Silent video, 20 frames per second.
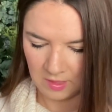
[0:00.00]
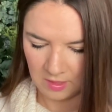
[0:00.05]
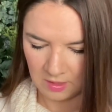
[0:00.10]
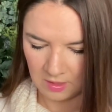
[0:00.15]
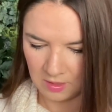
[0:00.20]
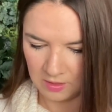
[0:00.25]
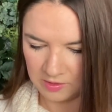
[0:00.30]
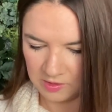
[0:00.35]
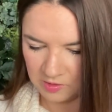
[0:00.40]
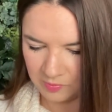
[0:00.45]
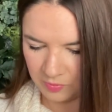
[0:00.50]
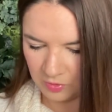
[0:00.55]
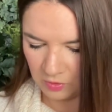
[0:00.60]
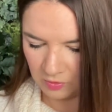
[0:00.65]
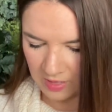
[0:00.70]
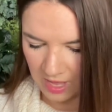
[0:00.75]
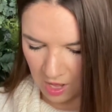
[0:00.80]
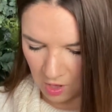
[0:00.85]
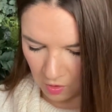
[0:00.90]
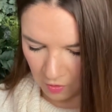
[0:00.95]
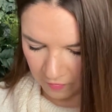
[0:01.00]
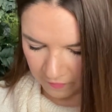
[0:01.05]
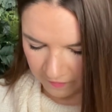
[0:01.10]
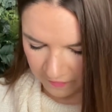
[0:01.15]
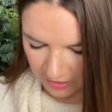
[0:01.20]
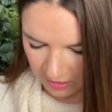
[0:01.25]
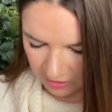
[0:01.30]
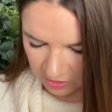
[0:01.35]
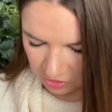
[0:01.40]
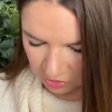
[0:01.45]
I'll just pull that off and
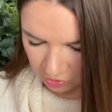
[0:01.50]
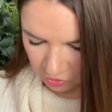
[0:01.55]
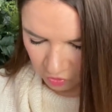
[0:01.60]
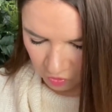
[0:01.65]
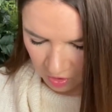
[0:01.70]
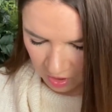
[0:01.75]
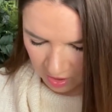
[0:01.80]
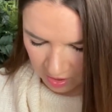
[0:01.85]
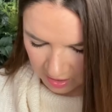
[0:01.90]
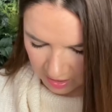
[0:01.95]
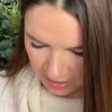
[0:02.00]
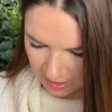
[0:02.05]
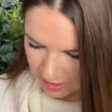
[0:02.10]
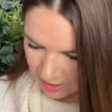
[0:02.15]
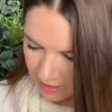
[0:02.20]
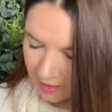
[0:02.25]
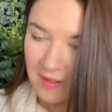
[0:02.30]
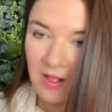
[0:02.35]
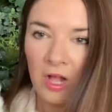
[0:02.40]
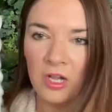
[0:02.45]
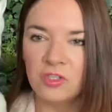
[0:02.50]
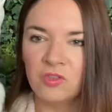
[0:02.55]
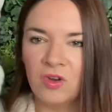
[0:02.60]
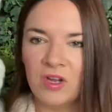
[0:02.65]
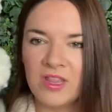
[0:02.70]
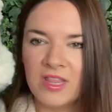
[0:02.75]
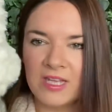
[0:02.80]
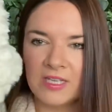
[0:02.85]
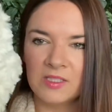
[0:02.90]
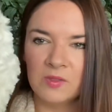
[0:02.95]
I shall try, I'll try
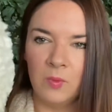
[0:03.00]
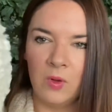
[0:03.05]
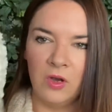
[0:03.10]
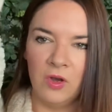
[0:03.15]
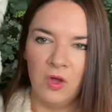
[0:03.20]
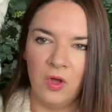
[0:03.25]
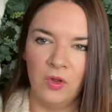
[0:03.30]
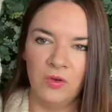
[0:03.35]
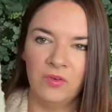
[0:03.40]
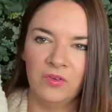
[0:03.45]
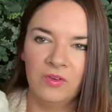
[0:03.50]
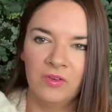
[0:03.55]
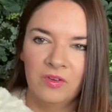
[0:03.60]
this one on.